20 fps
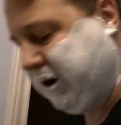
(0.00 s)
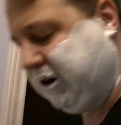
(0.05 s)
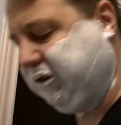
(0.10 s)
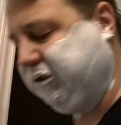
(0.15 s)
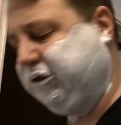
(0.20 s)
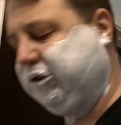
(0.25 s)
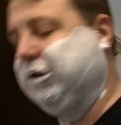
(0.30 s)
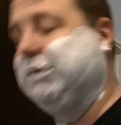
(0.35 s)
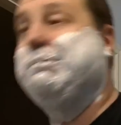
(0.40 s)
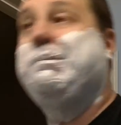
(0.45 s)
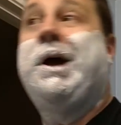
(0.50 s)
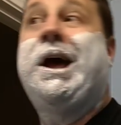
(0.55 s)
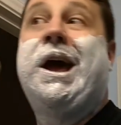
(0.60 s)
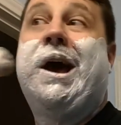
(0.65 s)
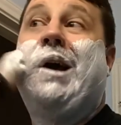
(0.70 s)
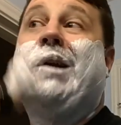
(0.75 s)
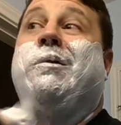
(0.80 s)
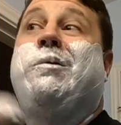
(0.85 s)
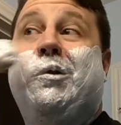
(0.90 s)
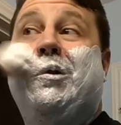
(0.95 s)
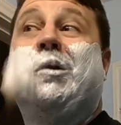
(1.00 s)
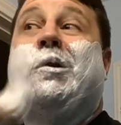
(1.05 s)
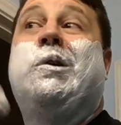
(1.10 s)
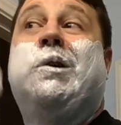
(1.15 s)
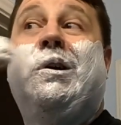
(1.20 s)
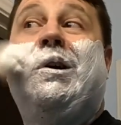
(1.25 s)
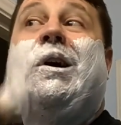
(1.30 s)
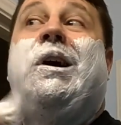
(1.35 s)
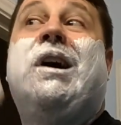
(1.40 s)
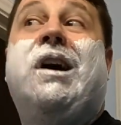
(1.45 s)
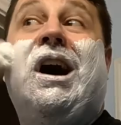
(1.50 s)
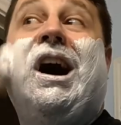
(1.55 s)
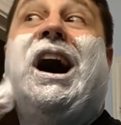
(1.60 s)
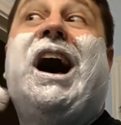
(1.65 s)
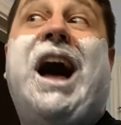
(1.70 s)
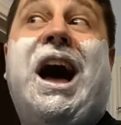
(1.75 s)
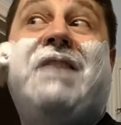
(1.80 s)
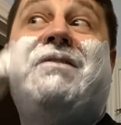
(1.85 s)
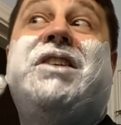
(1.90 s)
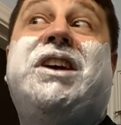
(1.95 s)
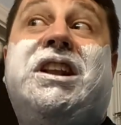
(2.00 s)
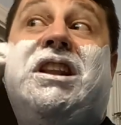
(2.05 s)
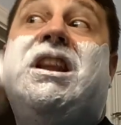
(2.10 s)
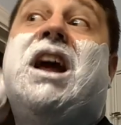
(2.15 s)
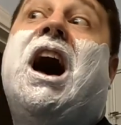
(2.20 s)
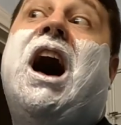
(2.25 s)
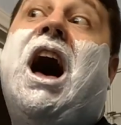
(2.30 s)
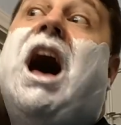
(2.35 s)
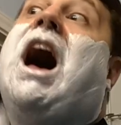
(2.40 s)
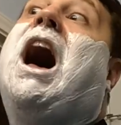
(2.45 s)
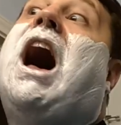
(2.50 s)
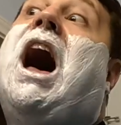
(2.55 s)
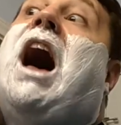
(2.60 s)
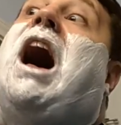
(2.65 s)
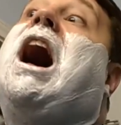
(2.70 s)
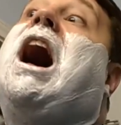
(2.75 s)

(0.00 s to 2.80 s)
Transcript: Barrister and Mann for the lavender